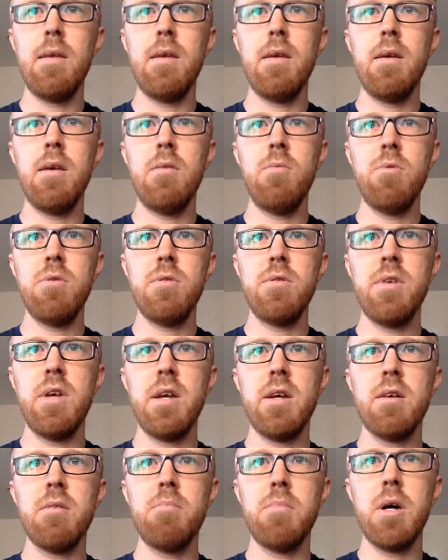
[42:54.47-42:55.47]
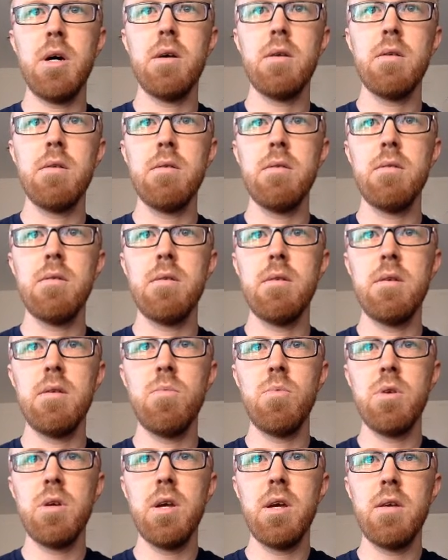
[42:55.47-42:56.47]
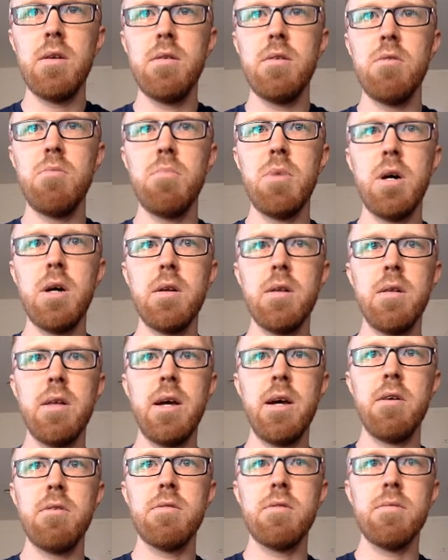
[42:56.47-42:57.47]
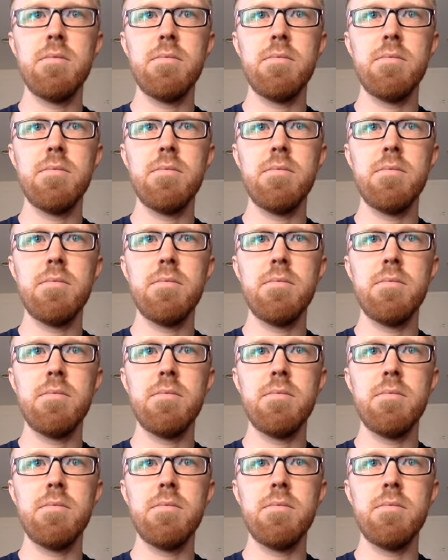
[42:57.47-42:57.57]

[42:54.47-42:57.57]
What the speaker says: and we'll take a model and we'll get a new model out.